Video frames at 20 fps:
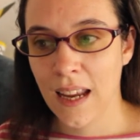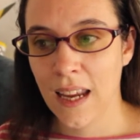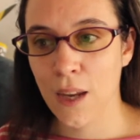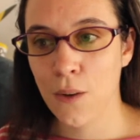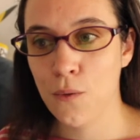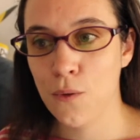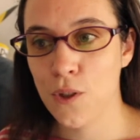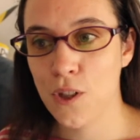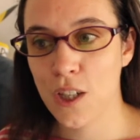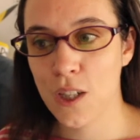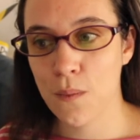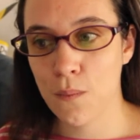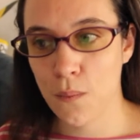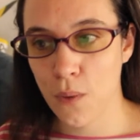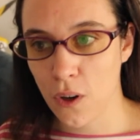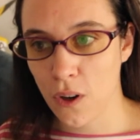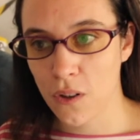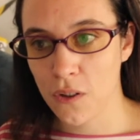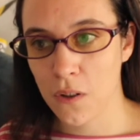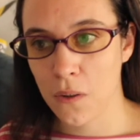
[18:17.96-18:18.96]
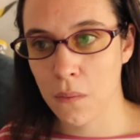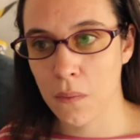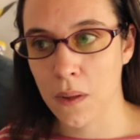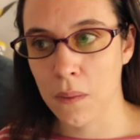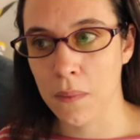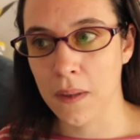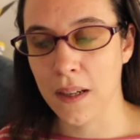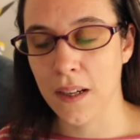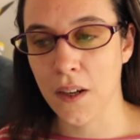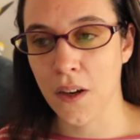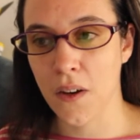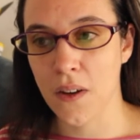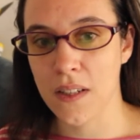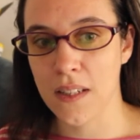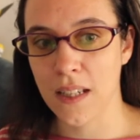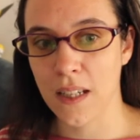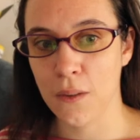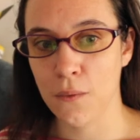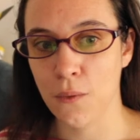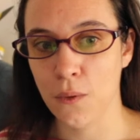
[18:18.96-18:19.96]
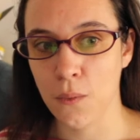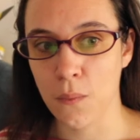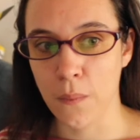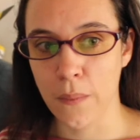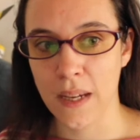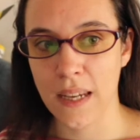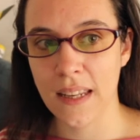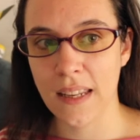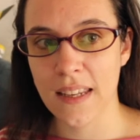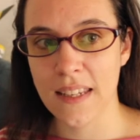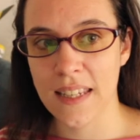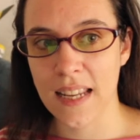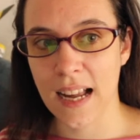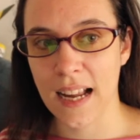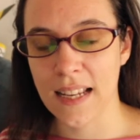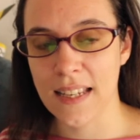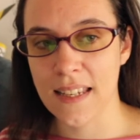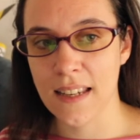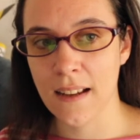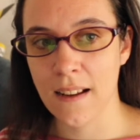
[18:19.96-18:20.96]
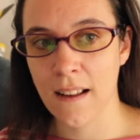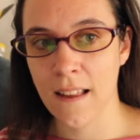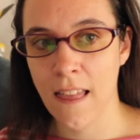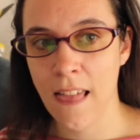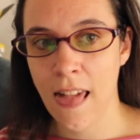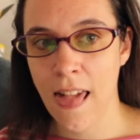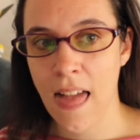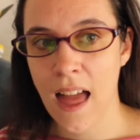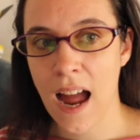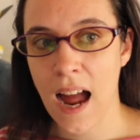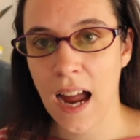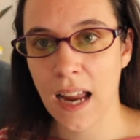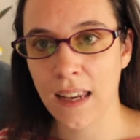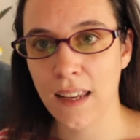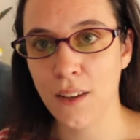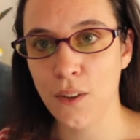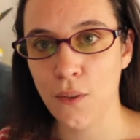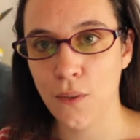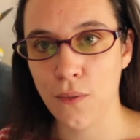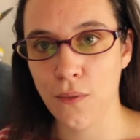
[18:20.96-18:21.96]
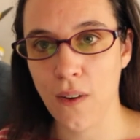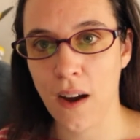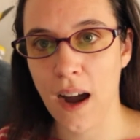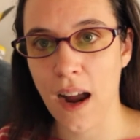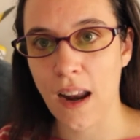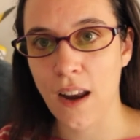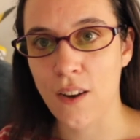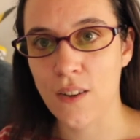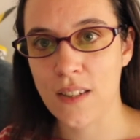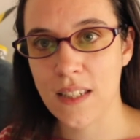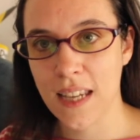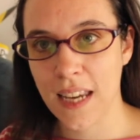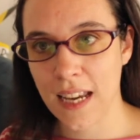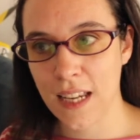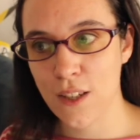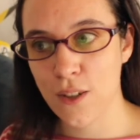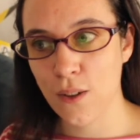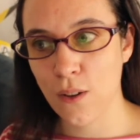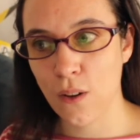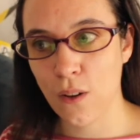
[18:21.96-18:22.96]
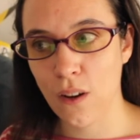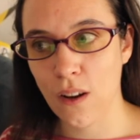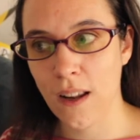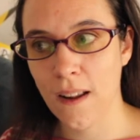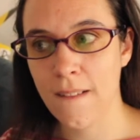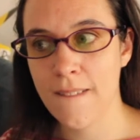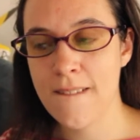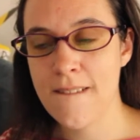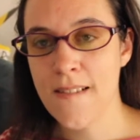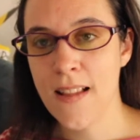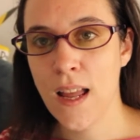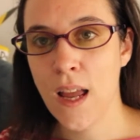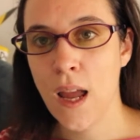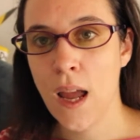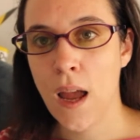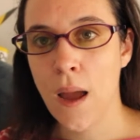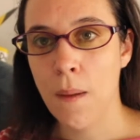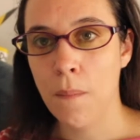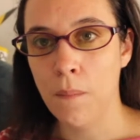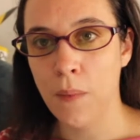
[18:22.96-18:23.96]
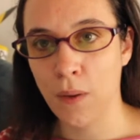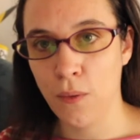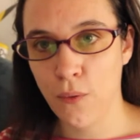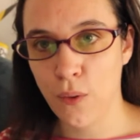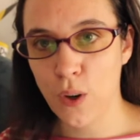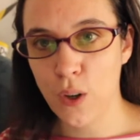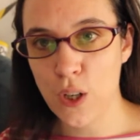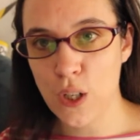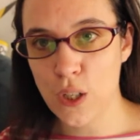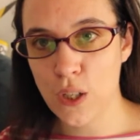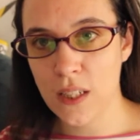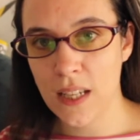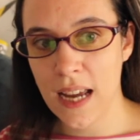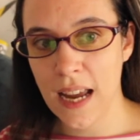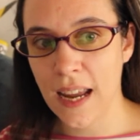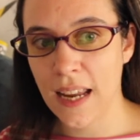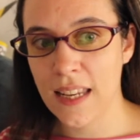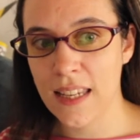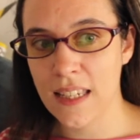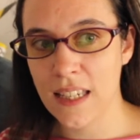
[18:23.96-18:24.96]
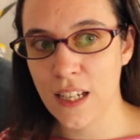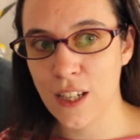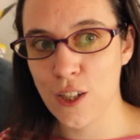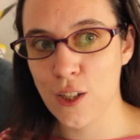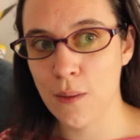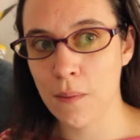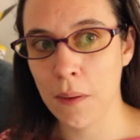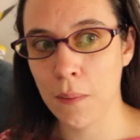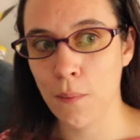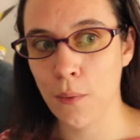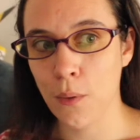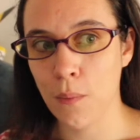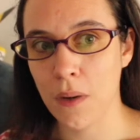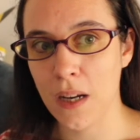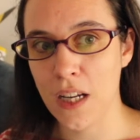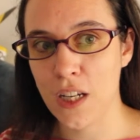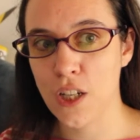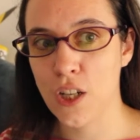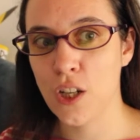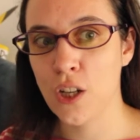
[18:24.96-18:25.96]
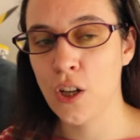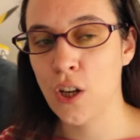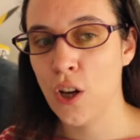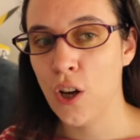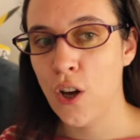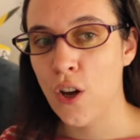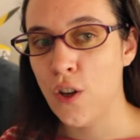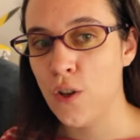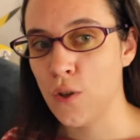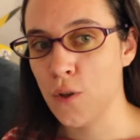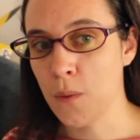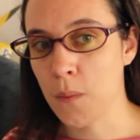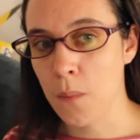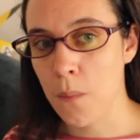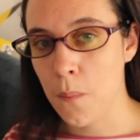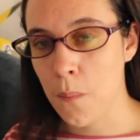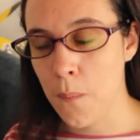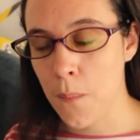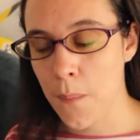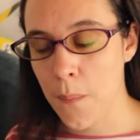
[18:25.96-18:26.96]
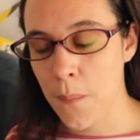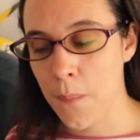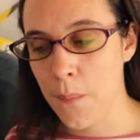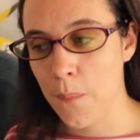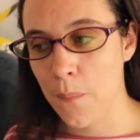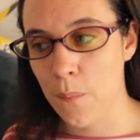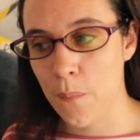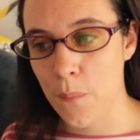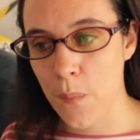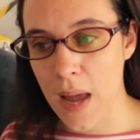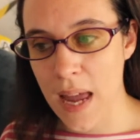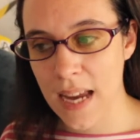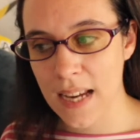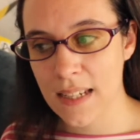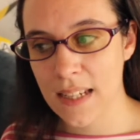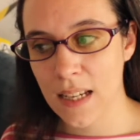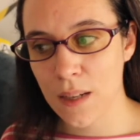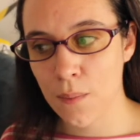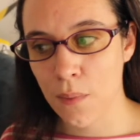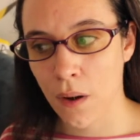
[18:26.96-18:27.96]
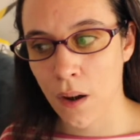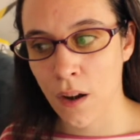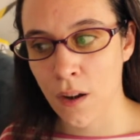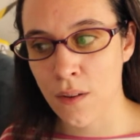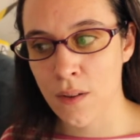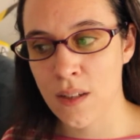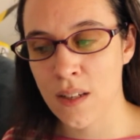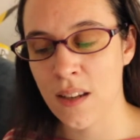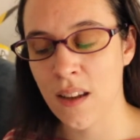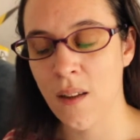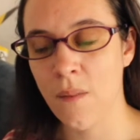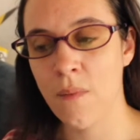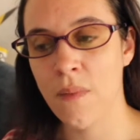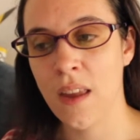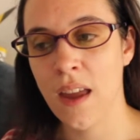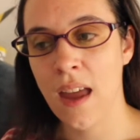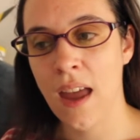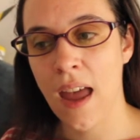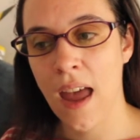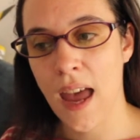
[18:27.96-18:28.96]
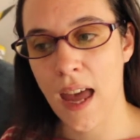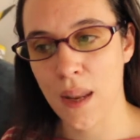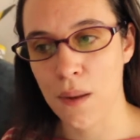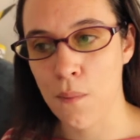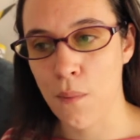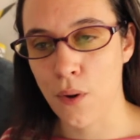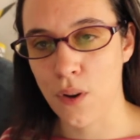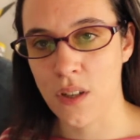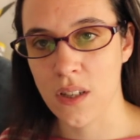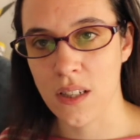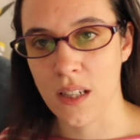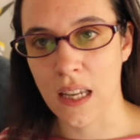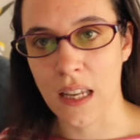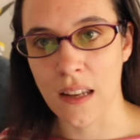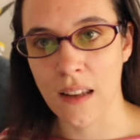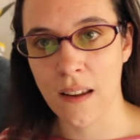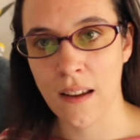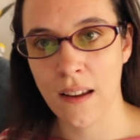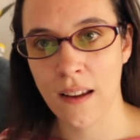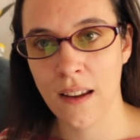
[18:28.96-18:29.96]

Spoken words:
it would just bother me, because it would mean that I need to find a schedule before the date needs to be published to make that post and post it.